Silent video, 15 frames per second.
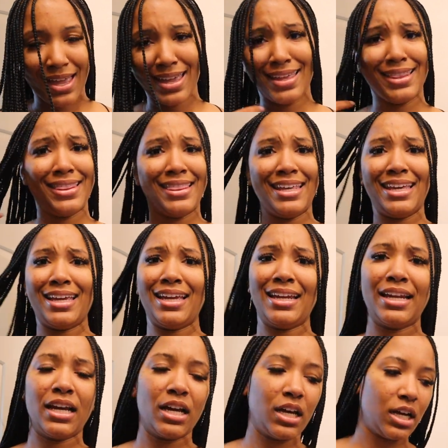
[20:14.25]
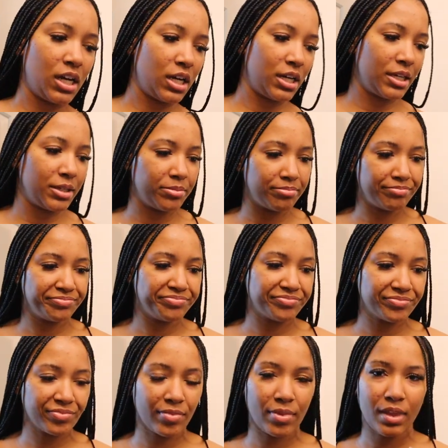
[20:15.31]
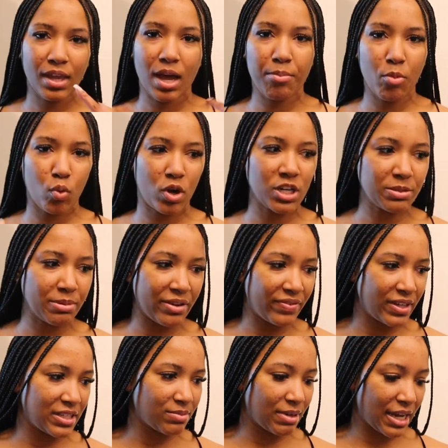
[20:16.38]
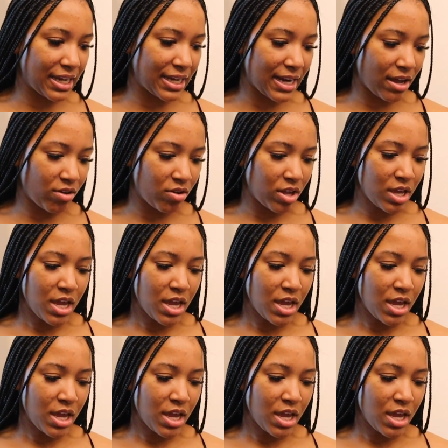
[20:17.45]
and then I'm going to wash my face when I get out.